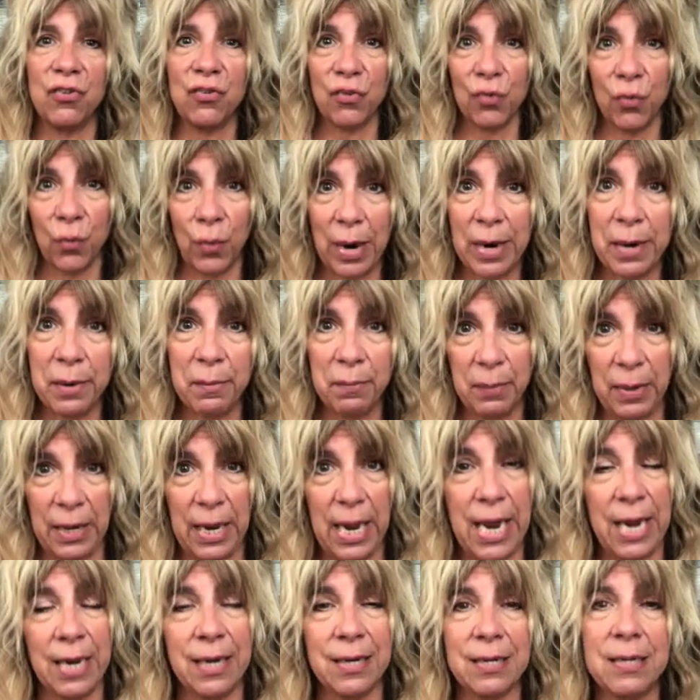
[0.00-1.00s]
your white
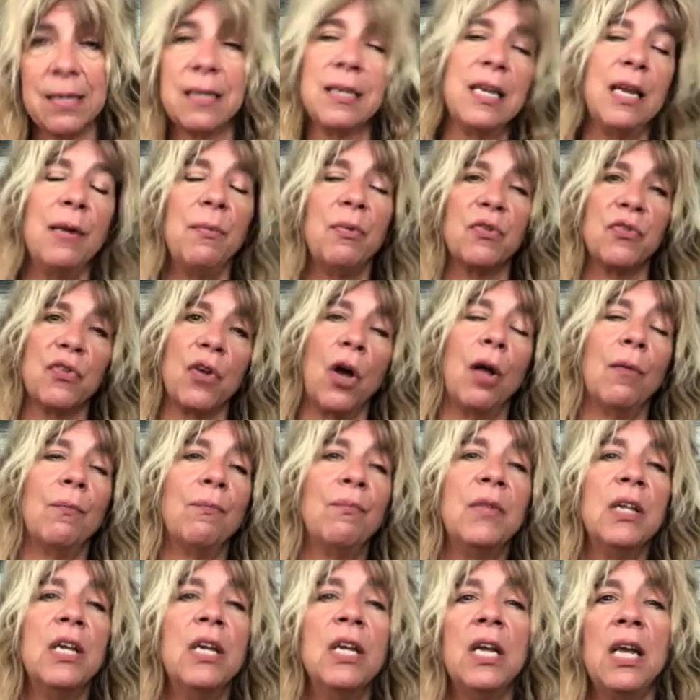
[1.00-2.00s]
bland table salt.
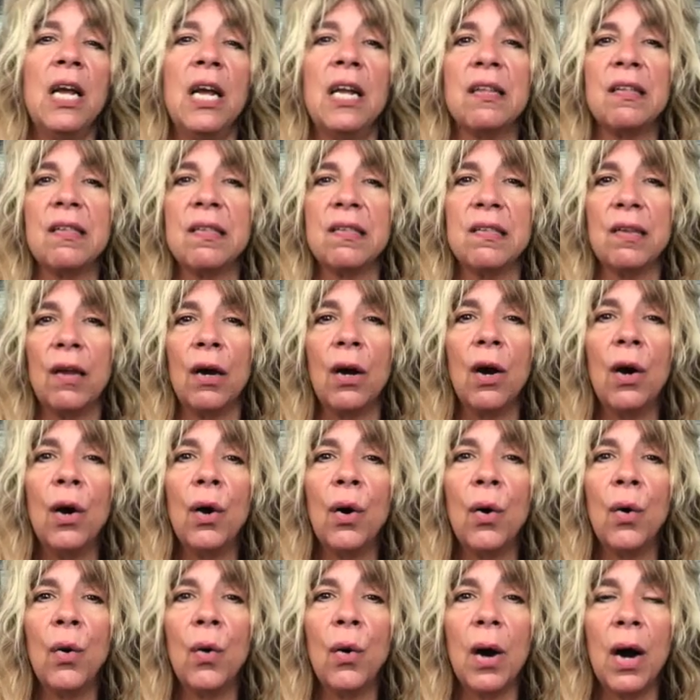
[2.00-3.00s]
And
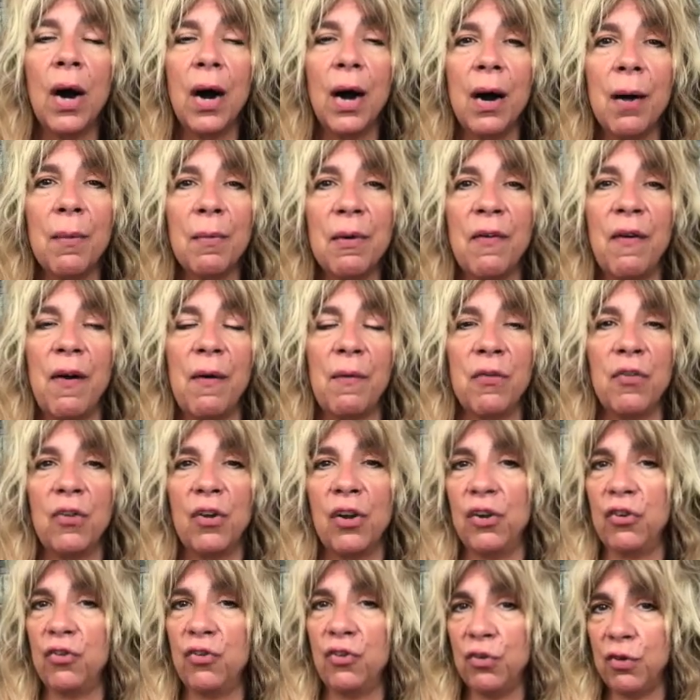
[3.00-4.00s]
so if I was
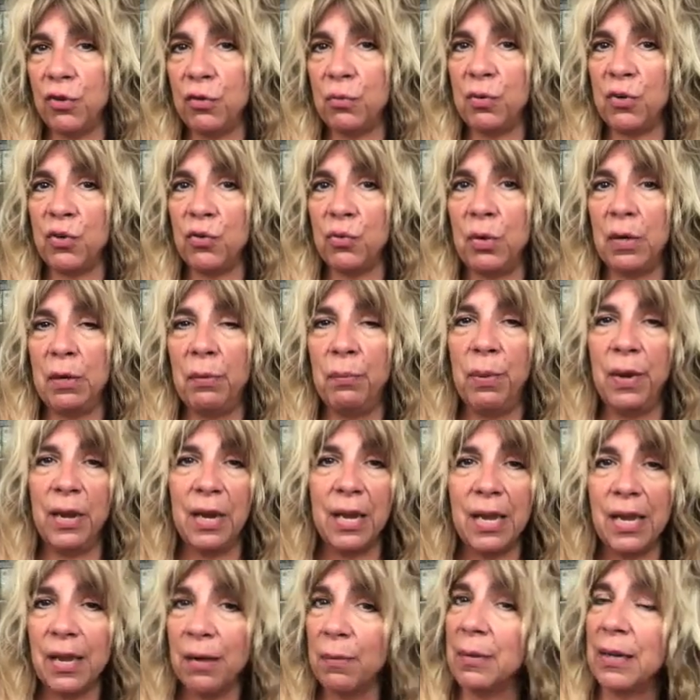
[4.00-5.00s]
going to choose between
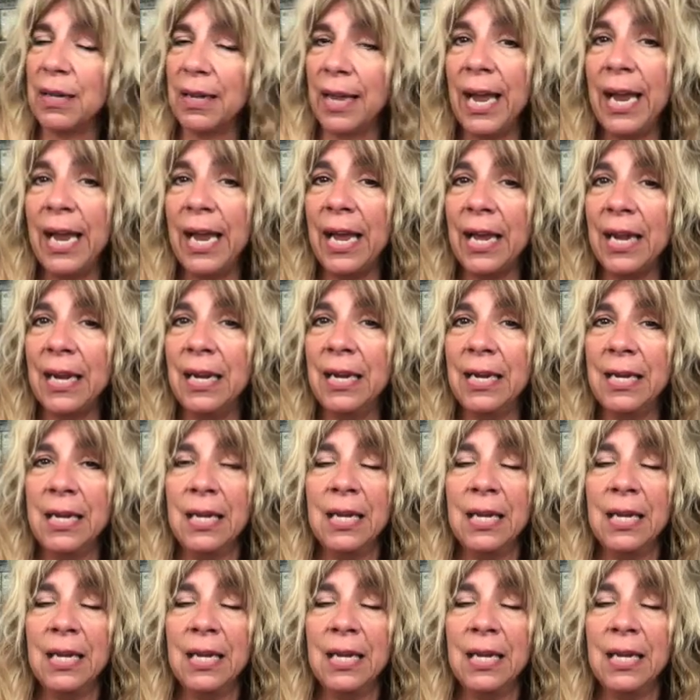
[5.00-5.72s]
pink Himalayan